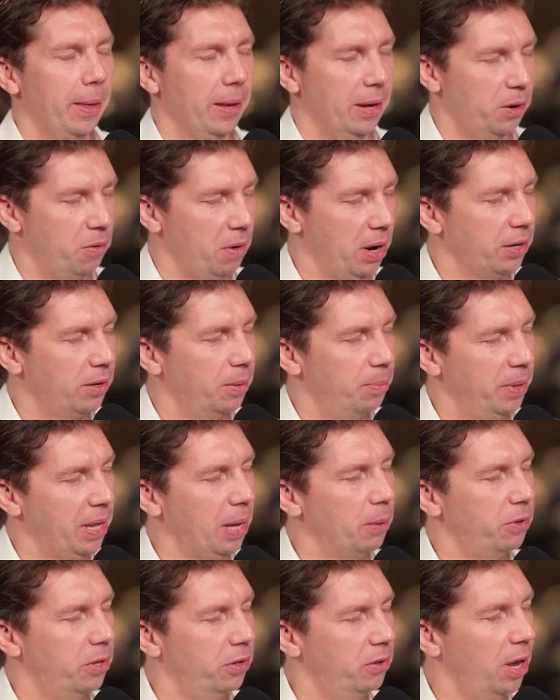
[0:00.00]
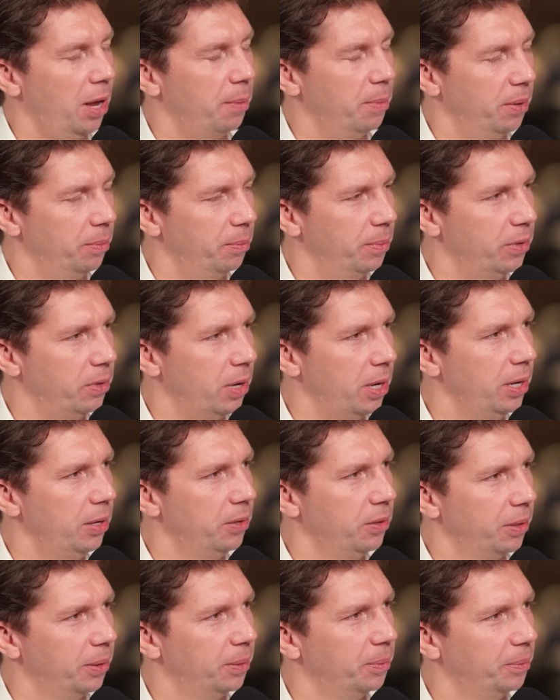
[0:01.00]
Correct. But that was the time at
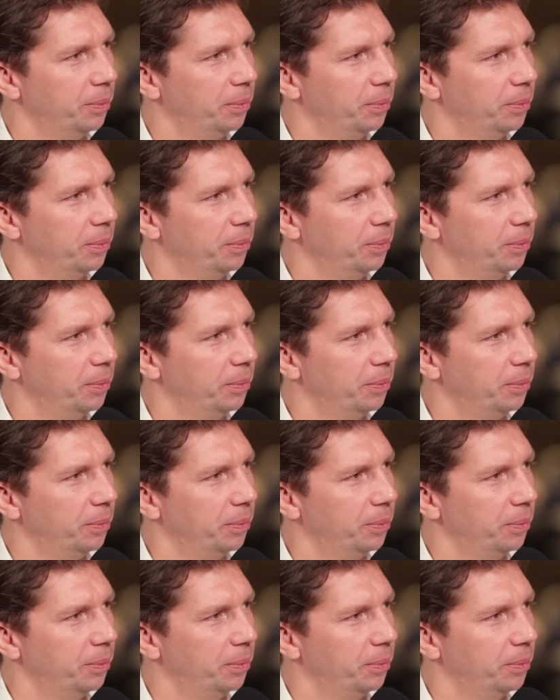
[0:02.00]
Mercedes.